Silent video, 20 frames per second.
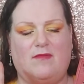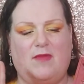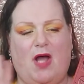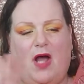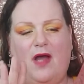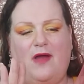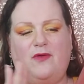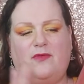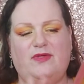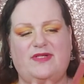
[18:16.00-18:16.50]

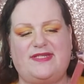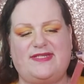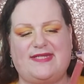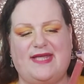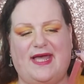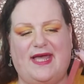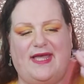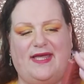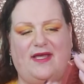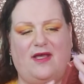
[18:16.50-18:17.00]
I would
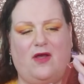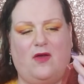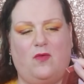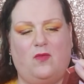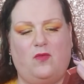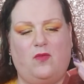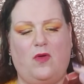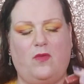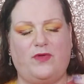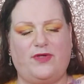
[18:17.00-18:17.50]
say,
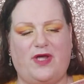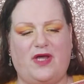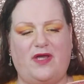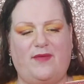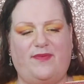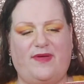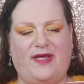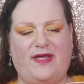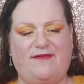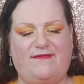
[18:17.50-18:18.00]
what would I
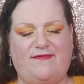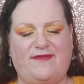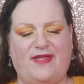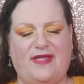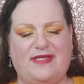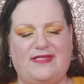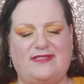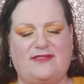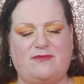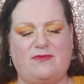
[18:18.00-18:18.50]
pay for
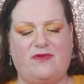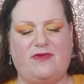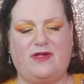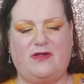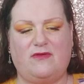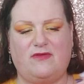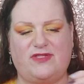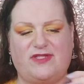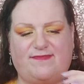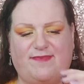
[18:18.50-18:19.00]
this with
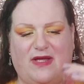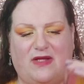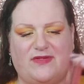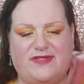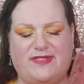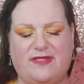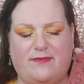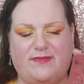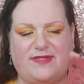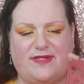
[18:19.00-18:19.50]
little spell
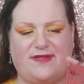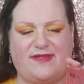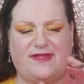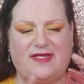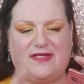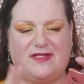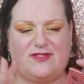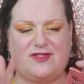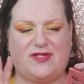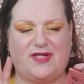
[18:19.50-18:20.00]
tips and
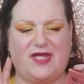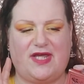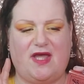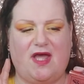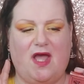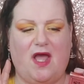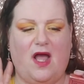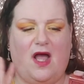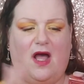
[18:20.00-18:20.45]
things on it?